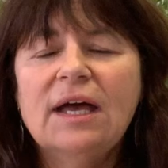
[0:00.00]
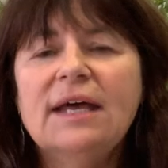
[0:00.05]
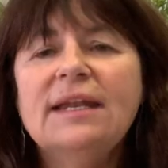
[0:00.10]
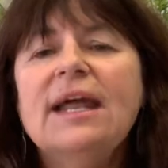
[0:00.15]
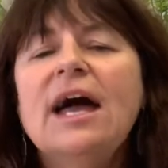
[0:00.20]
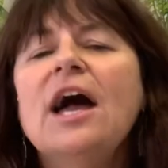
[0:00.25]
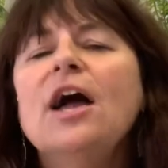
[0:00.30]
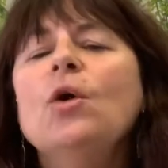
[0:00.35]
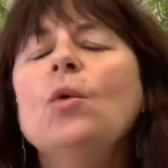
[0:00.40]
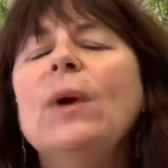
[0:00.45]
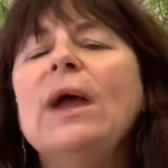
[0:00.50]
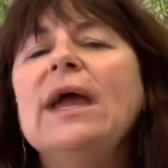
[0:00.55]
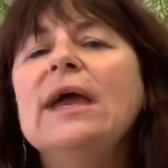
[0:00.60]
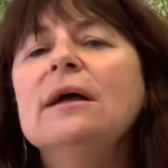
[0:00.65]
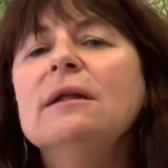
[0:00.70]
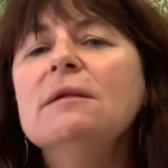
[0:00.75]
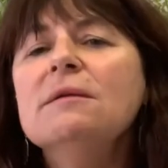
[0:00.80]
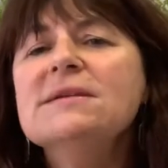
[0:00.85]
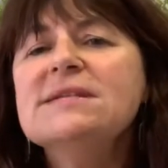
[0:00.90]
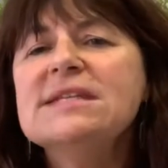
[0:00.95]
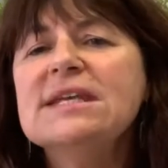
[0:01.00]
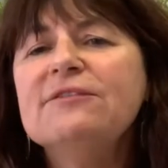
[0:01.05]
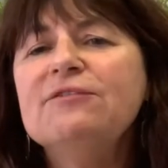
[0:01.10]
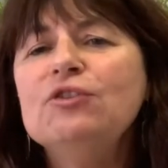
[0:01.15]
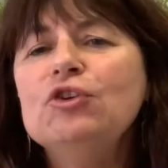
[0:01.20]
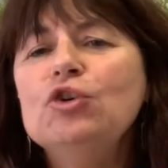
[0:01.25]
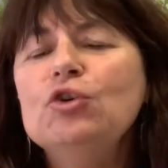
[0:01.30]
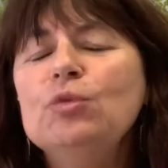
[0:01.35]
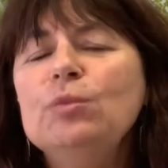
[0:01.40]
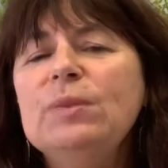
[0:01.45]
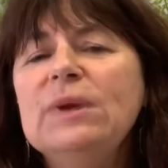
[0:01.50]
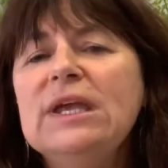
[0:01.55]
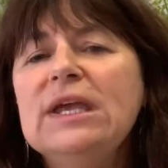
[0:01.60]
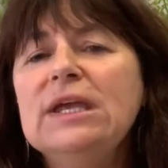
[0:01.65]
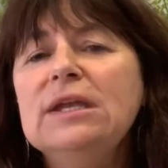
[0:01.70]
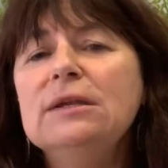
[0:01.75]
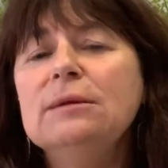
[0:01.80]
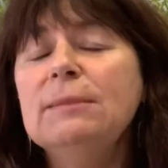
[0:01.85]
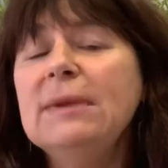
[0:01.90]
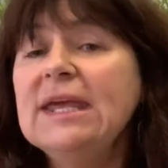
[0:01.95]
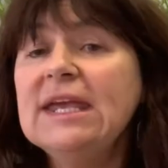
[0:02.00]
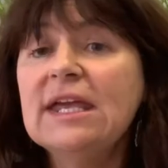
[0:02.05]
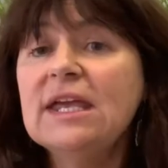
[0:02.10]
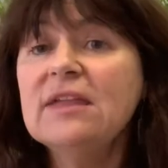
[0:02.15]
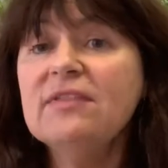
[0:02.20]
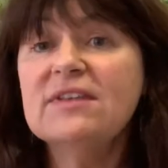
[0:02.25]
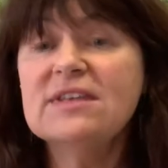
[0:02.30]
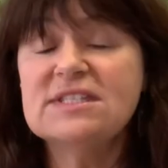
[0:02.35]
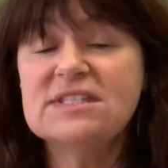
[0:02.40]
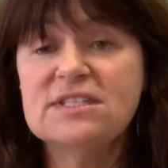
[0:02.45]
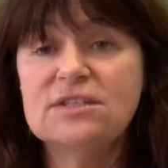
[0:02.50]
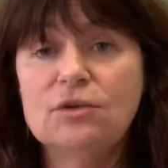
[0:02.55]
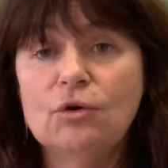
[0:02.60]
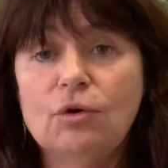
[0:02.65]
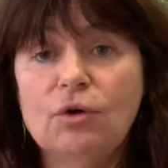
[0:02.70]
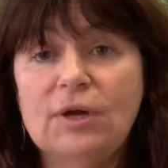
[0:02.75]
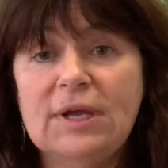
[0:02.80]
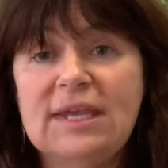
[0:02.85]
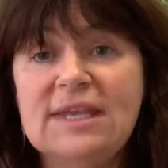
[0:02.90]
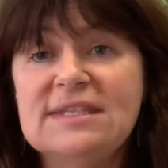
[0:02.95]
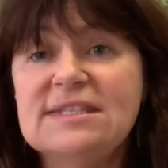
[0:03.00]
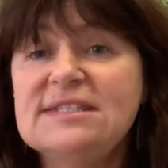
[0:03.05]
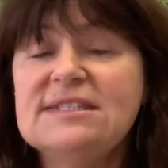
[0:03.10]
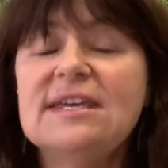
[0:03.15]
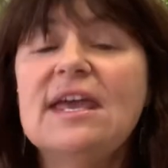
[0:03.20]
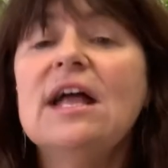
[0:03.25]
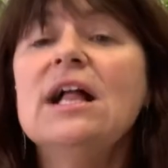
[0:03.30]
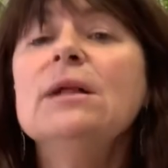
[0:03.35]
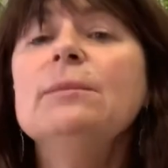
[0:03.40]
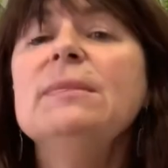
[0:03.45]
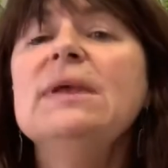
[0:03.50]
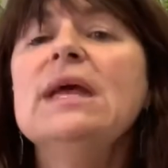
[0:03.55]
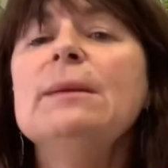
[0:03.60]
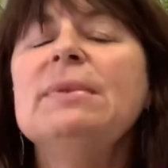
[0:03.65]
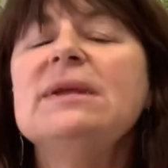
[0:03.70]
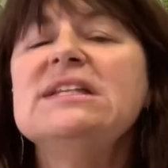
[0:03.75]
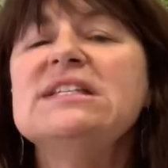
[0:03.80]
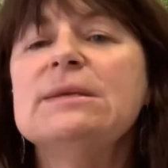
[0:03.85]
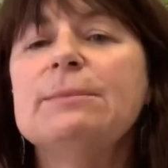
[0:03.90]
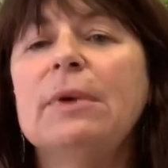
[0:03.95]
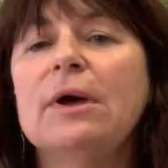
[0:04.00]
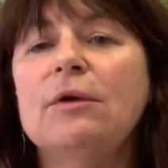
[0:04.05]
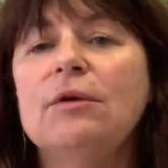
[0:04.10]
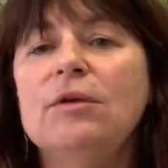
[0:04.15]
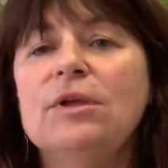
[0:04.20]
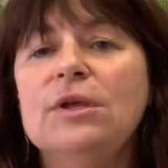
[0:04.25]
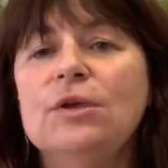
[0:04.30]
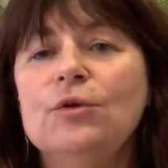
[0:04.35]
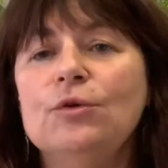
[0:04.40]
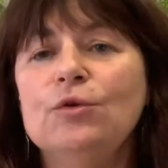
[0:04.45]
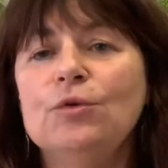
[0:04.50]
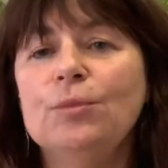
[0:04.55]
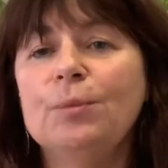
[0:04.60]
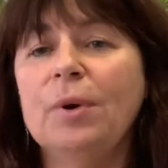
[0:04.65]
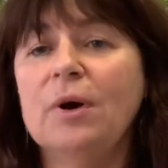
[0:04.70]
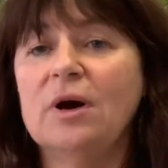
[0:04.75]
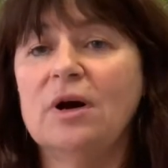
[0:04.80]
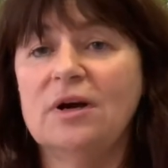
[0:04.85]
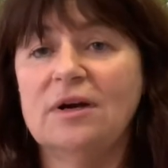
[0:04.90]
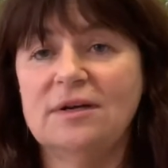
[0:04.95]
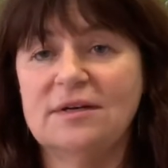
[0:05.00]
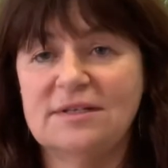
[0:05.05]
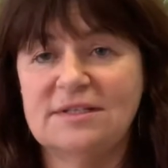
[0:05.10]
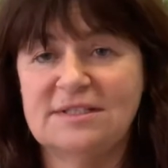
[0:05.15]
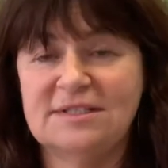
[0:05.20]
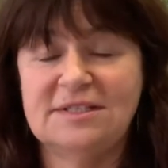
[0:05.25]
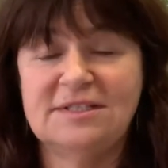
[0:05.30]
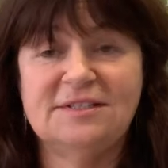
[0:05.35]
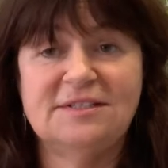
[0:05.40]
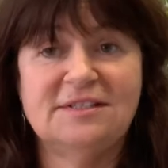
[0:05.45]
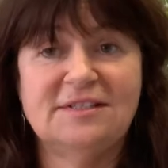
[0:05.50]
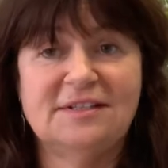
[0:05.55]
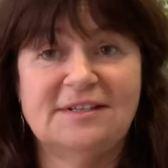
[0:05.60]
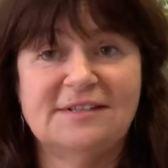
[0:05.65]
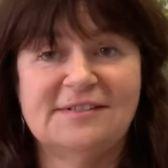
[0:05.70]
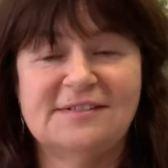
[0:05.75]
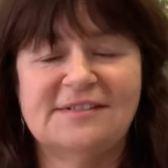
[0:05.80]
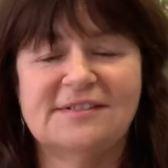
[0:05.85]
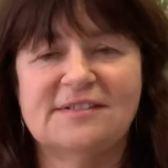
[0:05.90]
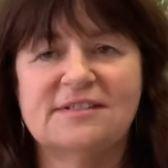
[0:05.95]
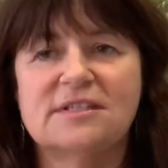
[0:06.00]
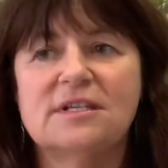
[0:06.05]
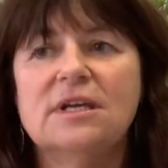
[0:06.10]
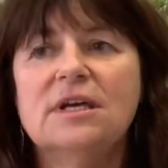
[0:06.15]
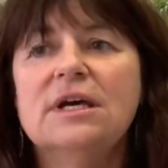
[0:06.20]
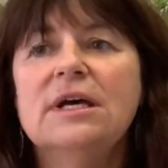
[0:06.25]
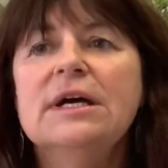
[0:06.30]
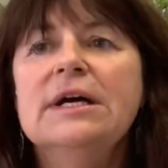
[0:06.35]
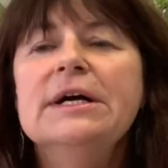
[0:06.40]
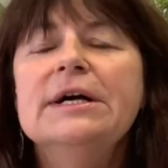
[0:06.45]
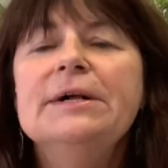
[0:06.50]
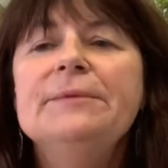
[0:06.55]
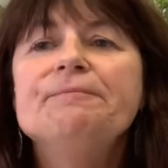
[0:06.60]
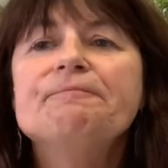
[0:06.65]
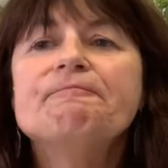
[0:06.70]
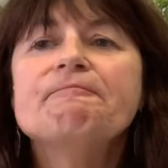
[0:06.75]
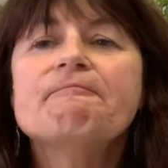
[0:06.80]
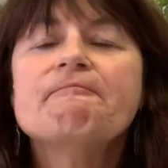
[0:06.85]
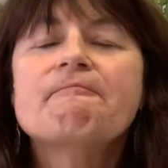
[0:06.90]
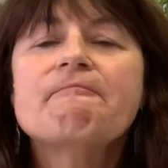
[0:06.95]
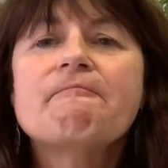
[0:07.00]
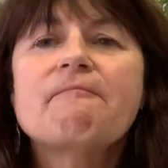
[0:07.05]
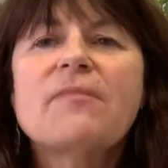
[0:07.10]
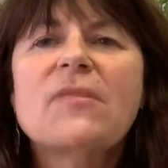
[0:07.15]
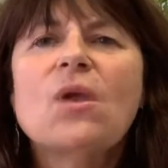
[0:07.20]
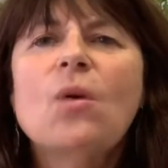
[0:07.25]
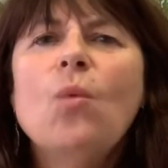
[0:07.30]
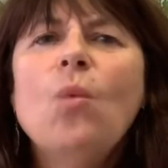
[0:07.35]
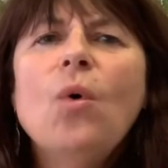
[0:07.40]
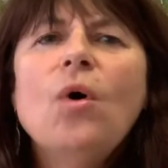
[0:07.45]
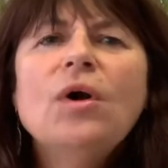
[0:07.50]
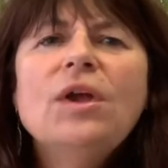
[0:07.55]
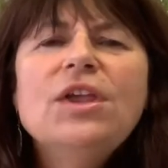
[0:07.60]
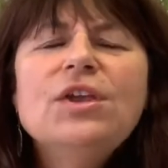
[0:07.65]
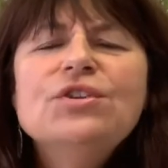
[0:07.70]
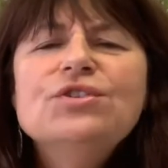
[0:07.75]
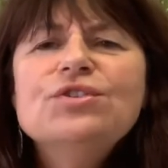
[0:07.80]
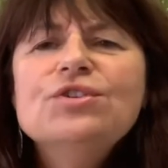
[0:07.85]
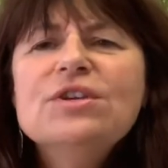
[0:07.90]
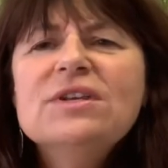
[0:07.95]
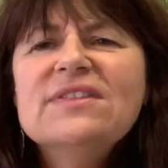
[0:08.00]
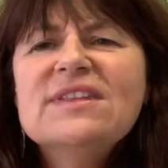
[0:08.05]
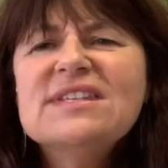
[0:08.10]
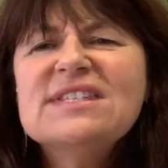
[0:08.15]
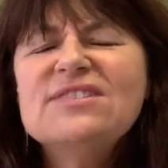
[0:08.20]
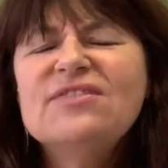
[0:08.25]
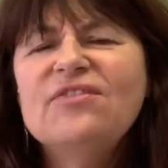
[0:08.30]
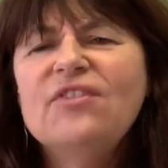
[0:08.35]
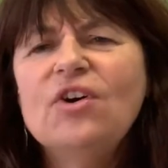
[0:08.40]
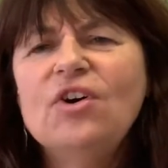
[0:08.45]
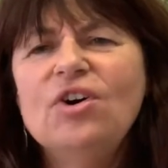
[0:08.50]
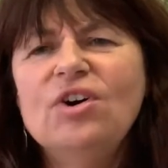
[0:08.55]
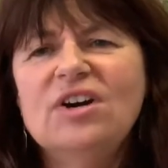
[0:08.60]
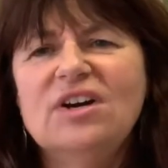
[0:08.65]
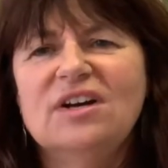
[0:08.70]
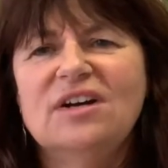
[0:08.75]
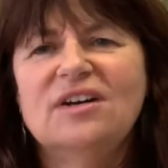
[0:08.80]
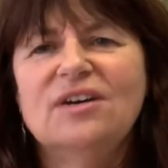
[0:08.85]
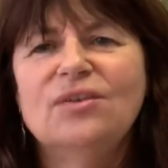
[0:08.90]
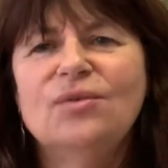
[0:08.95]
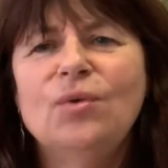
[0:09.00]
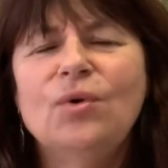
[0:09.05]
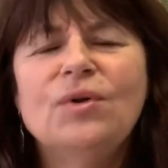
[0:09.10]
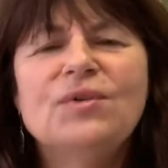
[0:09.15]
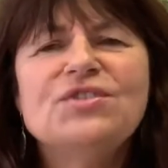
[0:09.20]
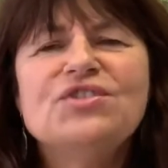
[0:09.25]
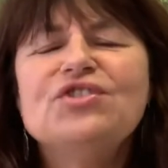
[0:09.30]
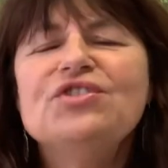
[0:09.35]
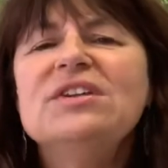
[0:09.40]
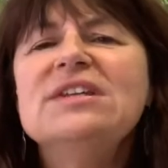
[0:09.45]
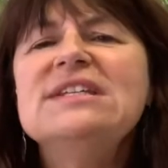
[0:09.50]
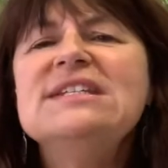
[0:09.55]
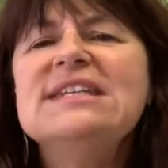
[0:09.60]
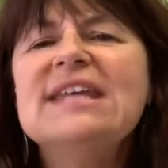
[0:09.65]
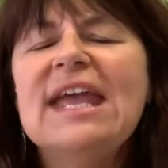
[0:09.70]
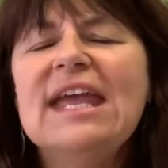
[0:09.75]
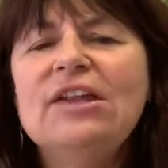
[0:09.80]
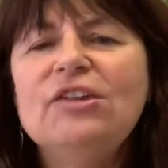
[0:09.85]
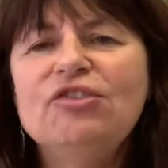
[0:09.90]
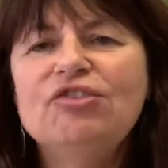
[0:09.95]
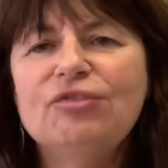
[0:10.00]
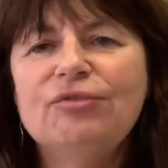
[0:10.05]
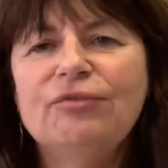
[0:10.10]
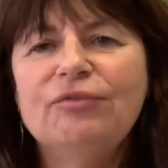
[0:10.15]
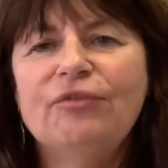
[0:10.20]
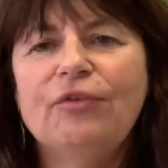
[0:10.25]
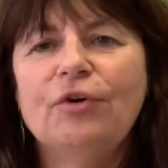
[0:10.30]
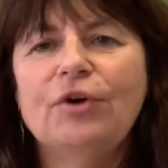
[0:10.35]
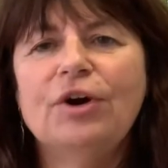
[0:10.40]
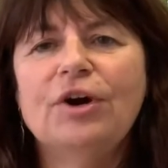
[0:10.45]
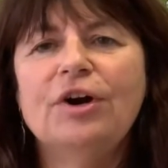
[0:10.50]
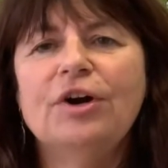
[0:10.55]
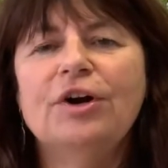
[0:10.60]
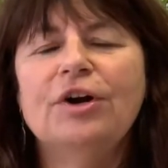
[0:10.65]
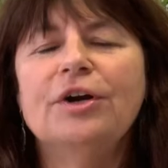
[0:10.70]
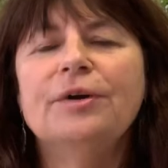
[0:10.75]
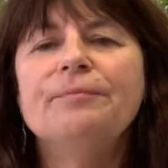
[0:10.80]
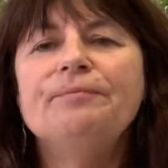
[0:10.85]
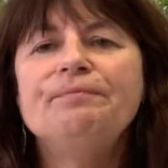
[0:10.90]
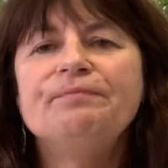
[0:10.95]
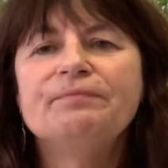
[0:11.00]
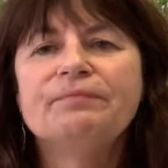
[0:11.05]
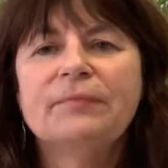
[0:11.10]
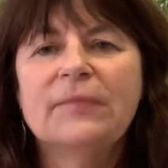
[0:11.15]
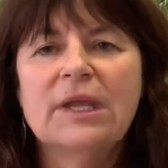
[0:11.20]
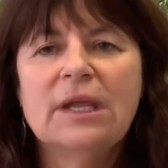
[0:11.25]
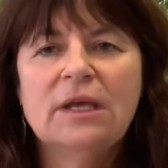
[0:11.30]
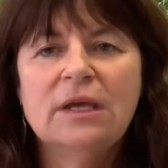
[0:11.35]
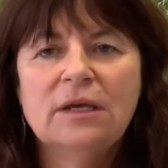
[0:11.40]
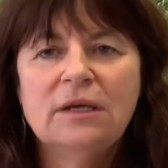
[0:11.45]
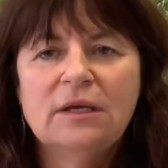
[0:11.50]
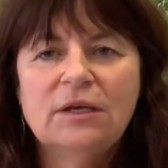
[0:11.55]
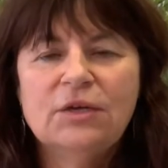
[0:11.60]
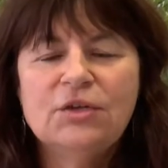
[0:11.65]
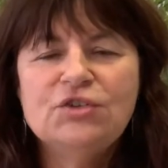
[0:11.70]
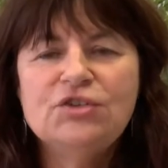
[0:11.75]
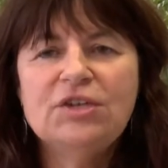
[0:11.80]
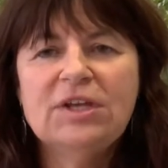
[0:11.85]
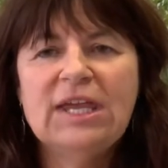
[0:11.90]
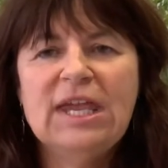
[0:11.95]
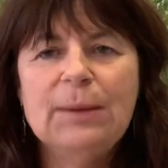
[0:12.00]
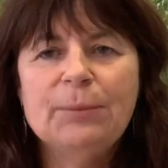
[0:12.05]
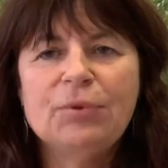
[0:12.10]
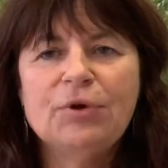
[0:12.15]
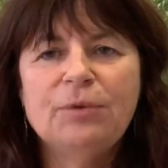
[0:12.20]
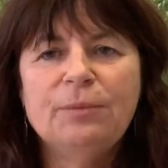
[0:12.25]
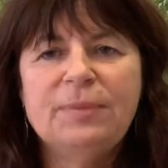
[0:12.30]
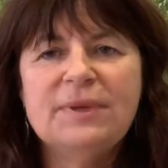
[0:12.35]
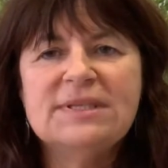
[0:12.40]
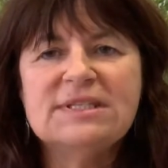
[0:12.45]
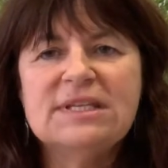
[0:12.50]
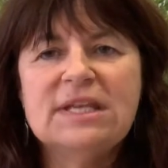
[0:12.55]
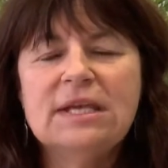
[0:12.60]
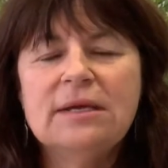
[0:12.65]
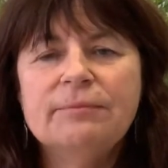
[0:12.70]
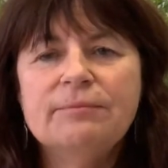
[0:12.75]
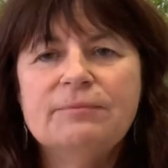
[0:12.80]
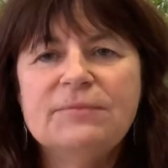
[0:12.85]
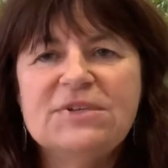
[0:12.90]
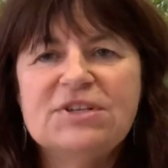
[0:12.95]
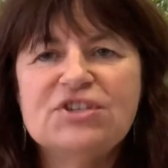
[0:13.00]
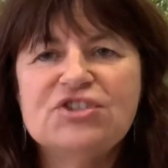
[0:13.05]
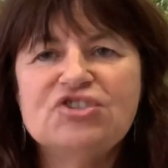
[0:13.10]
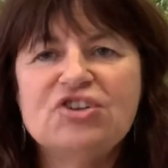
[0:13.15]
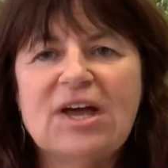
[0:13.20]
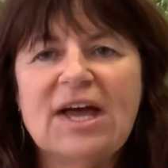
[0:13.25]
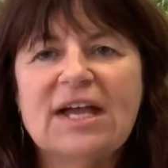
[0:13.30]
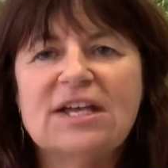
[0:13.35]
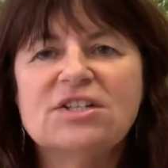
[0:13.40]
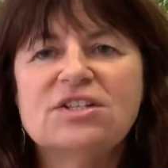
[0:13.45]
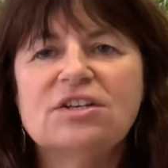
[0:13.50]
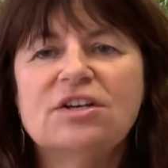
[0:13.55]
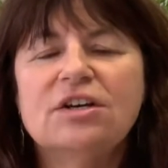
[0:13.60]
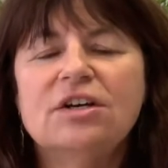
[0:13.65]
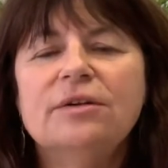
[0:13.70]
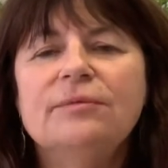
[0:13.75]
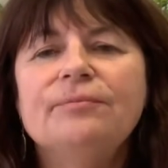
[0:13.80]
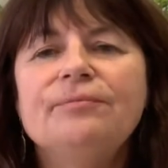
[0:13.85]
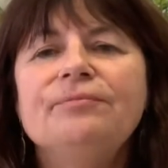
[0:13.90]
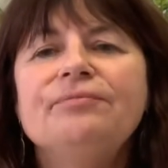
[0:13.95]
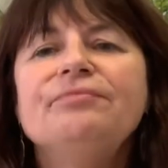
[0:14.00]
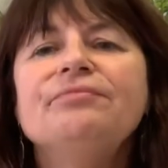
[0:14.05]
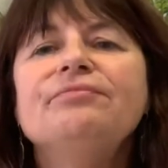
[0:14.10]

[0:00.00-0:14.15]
And how else have you been making this noise? Tell me a bit about you, part titinus. What are you doing this for? What's your intention for her? To keep her busy, distract her.